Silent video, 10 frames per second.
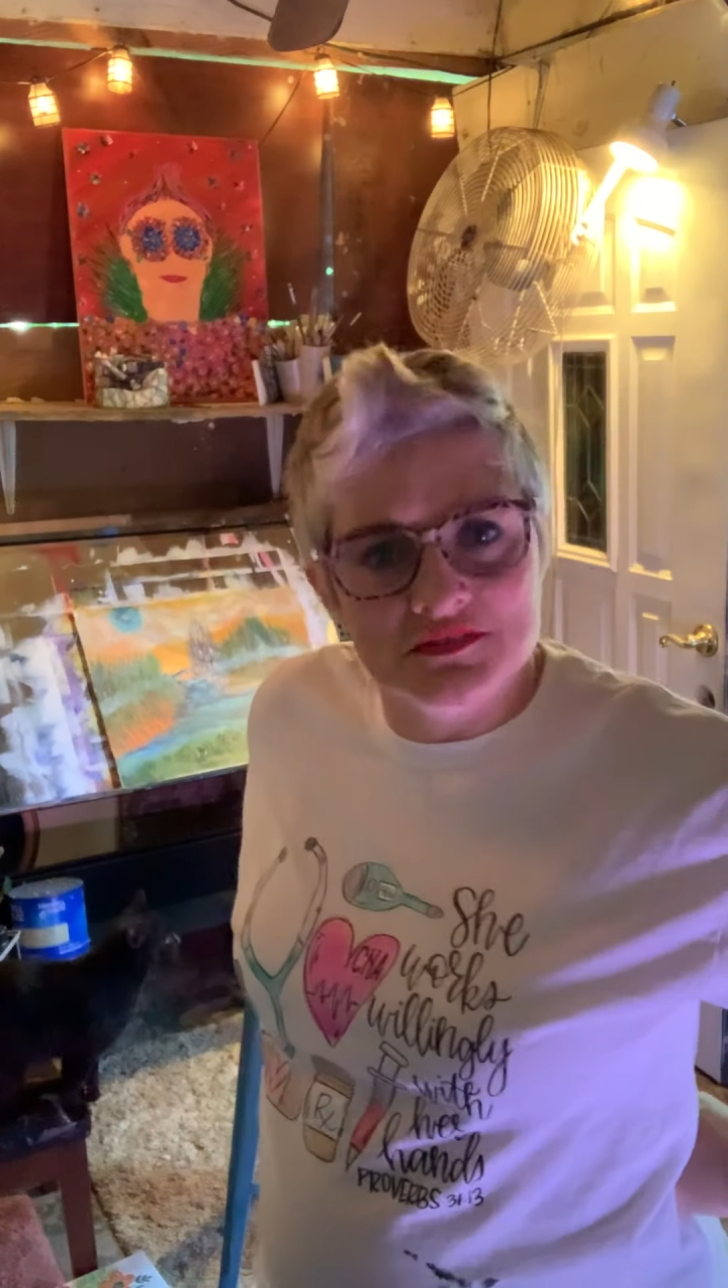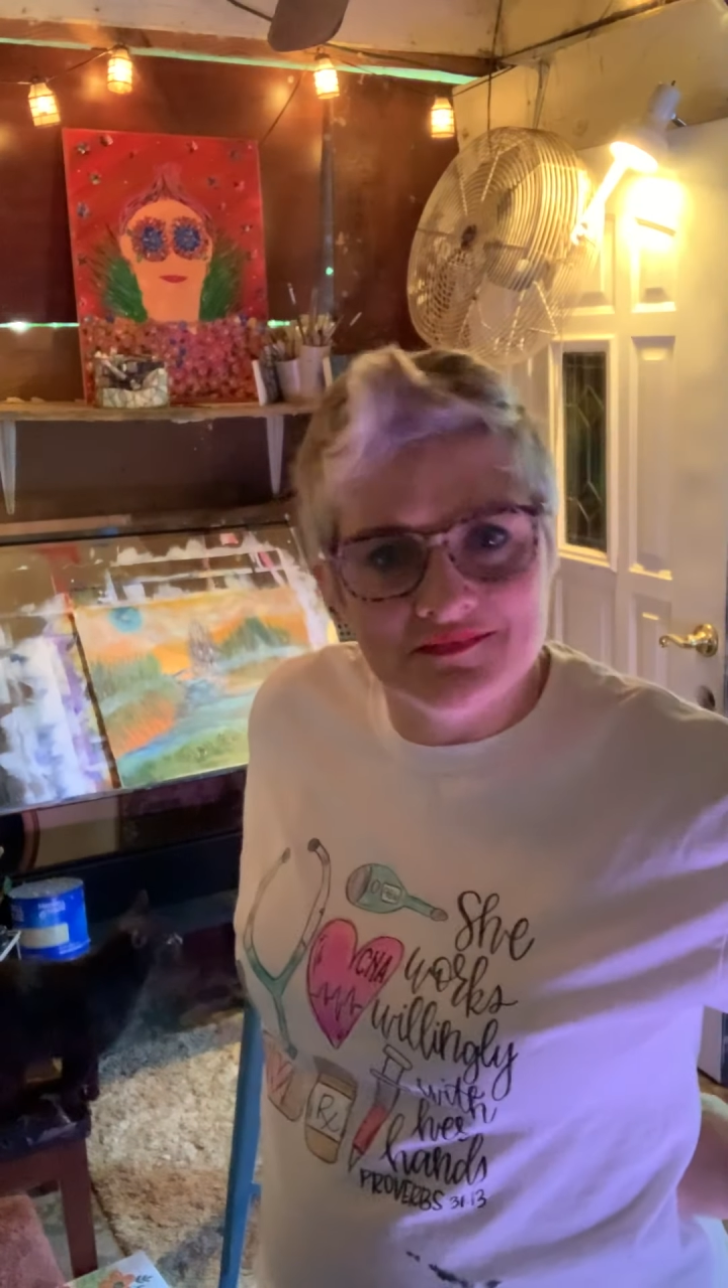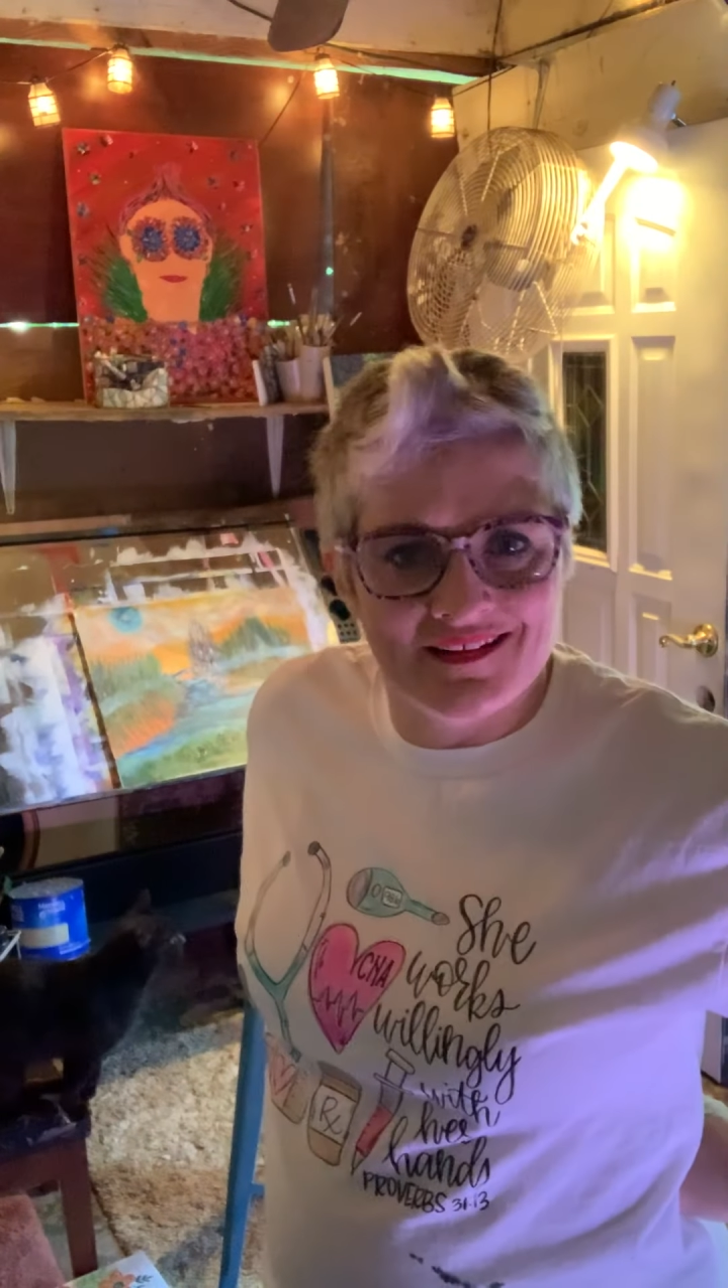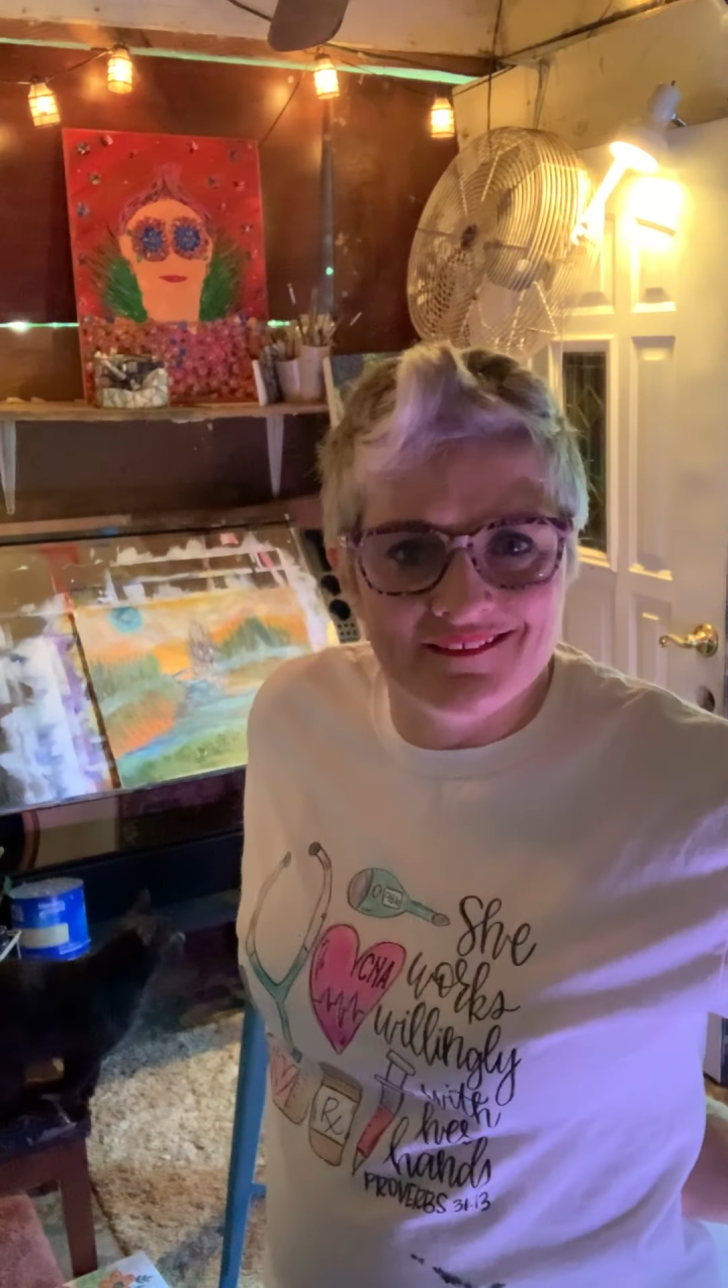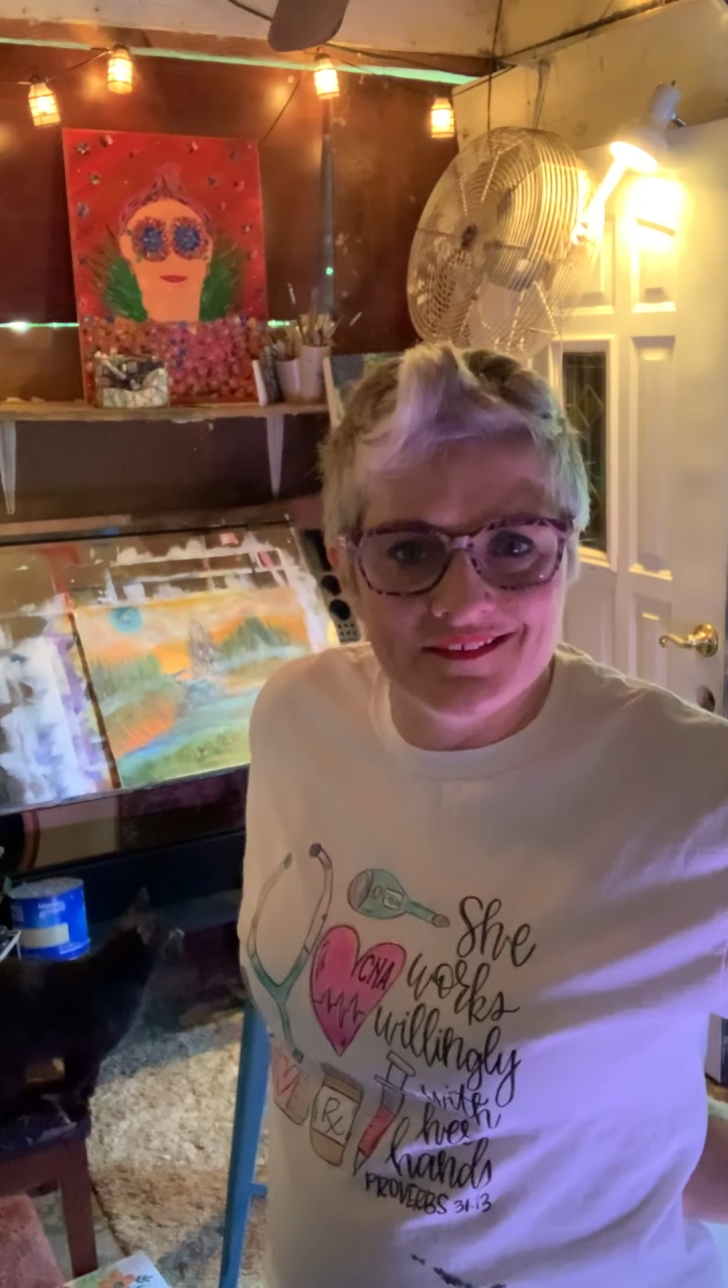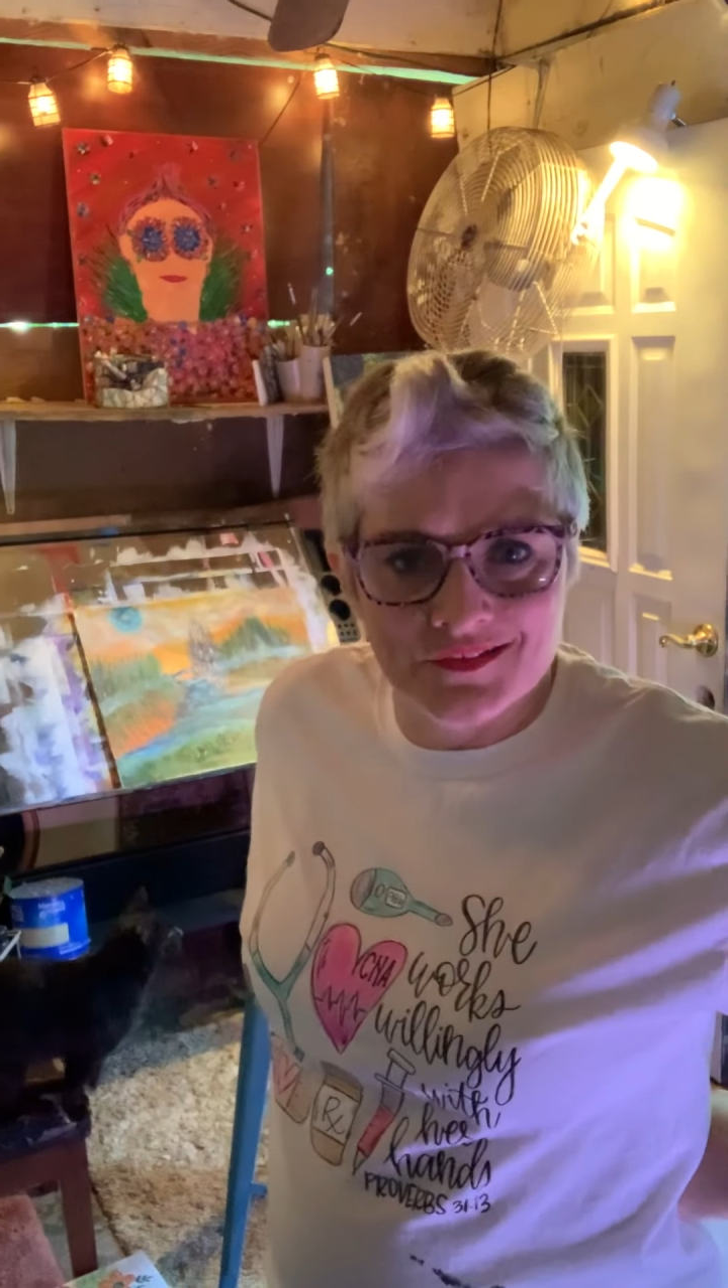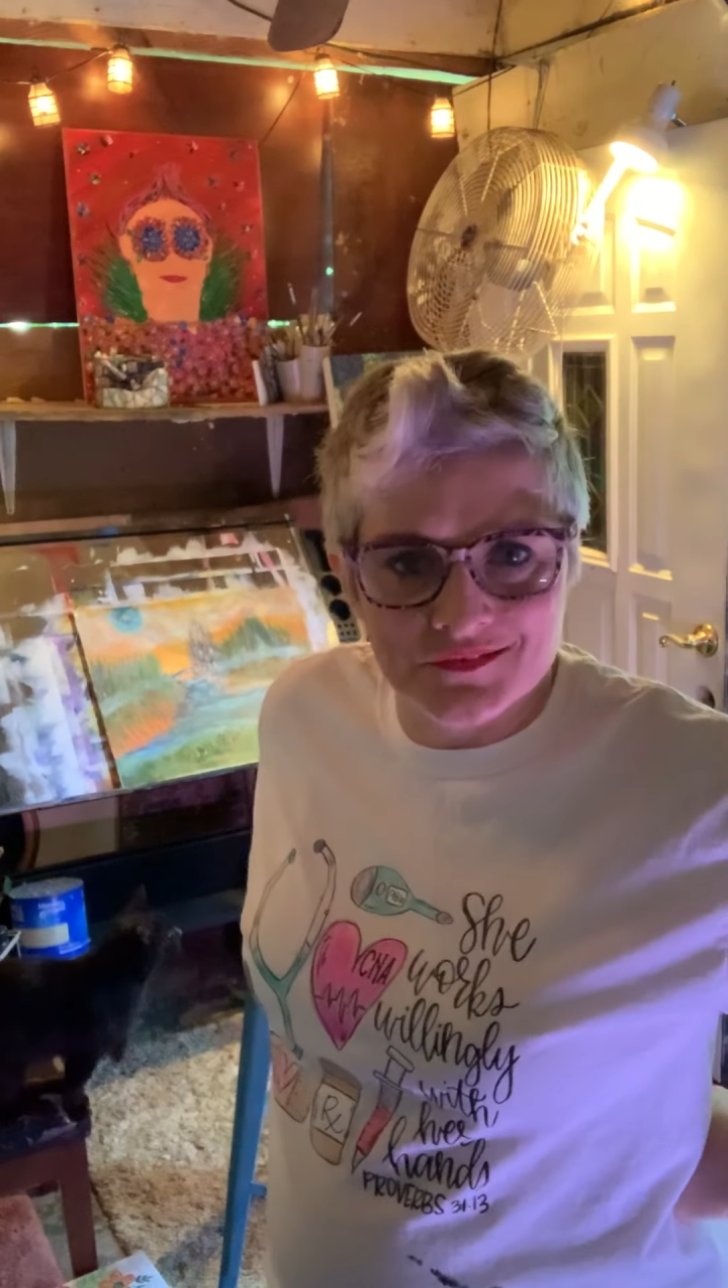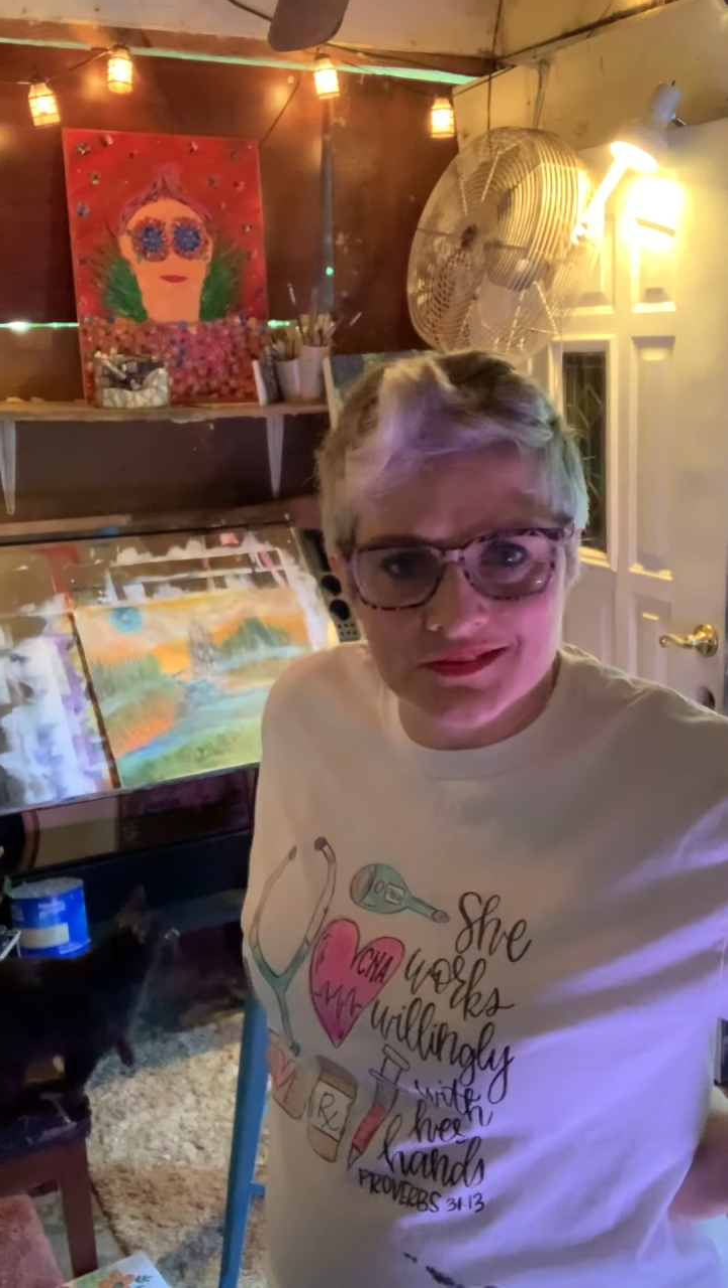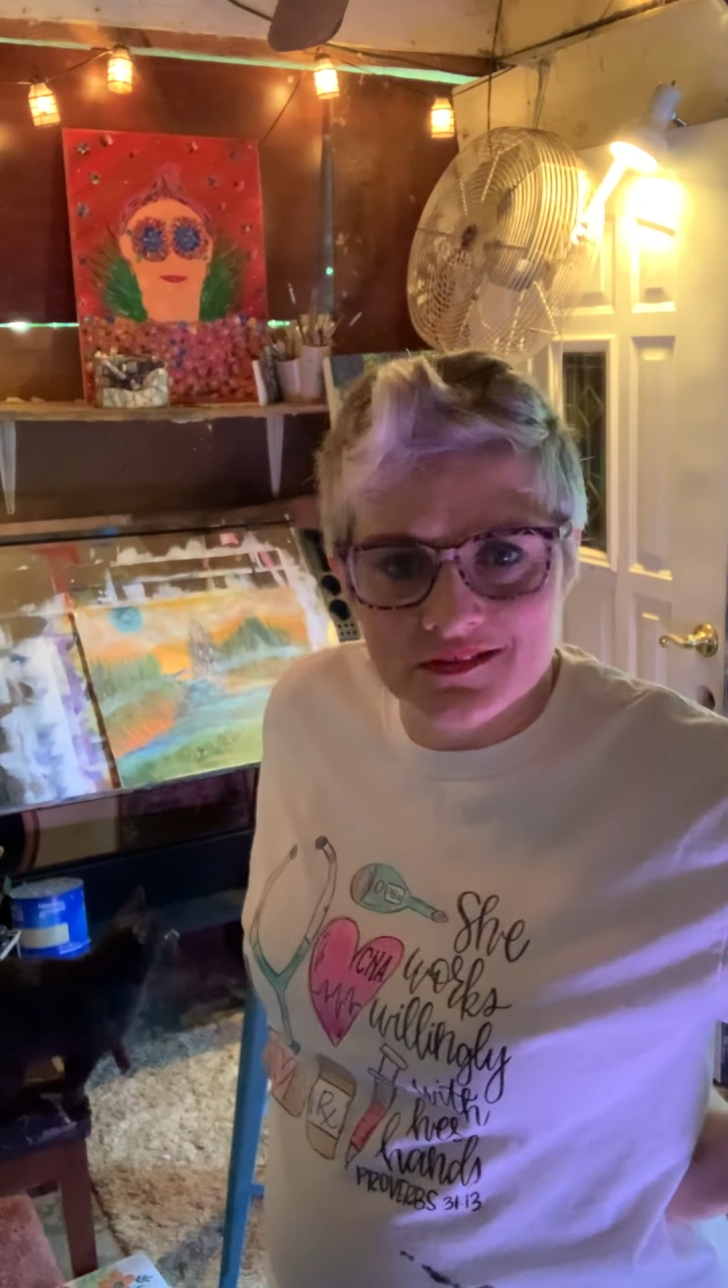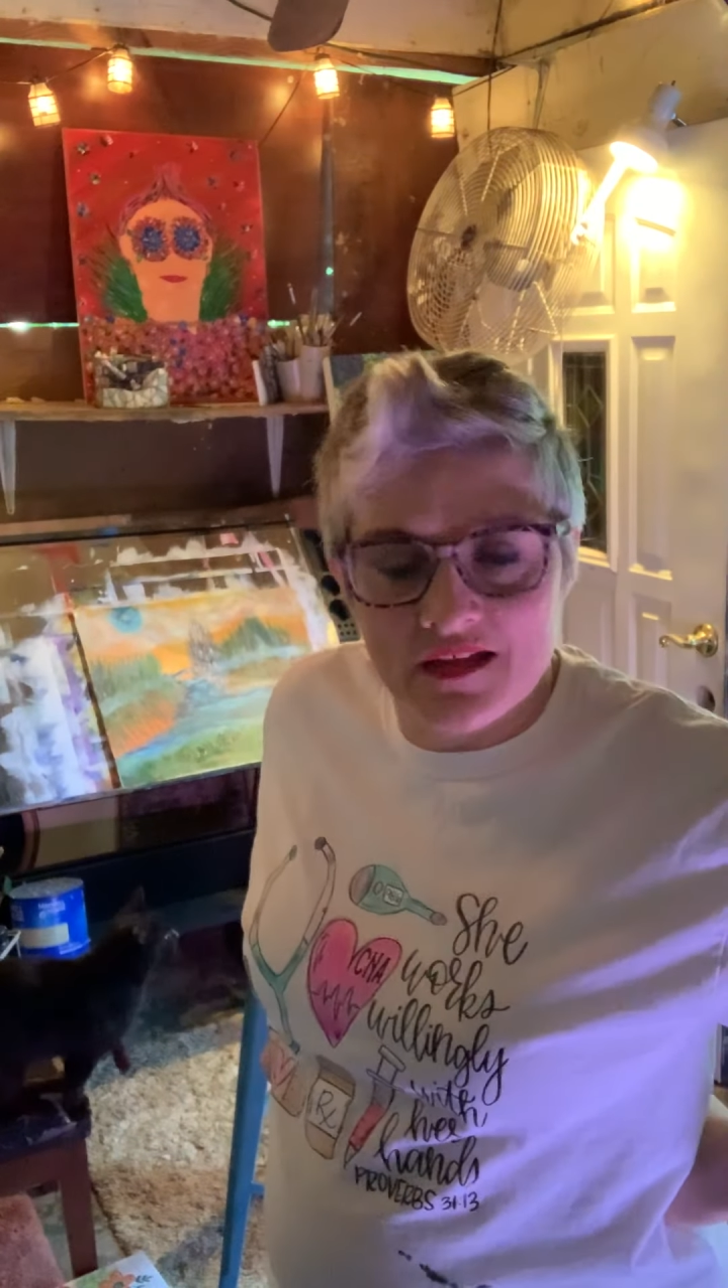not at Lowe's,